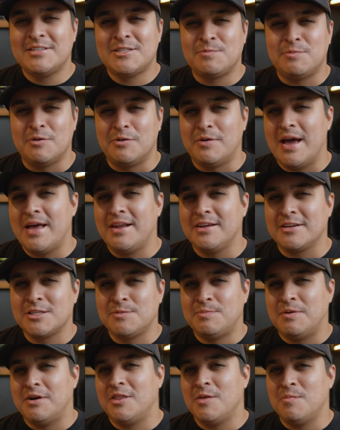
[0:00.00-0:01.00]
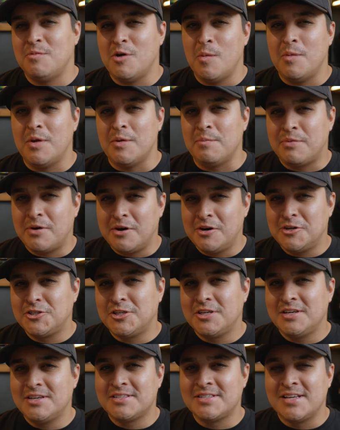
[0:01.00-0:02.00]
sporadic spare the moment
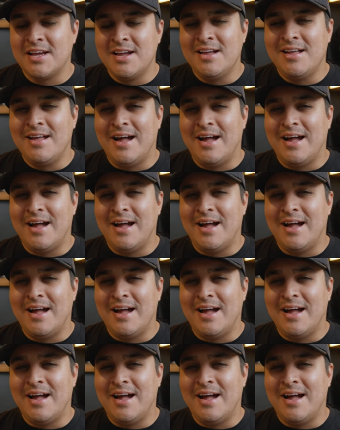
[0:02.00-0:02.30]
purchase.